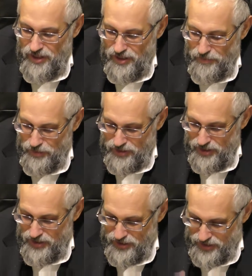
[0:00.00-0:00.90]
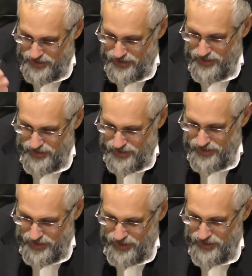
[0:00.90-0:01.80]
If a person is
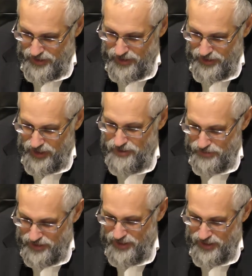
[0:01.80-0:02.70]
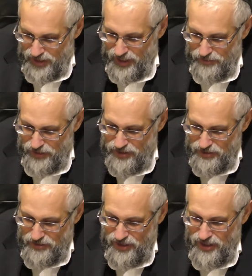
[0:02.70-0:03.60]
intellectual, he's thinking out what he's
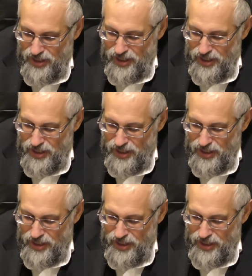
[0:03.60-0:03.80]
doing,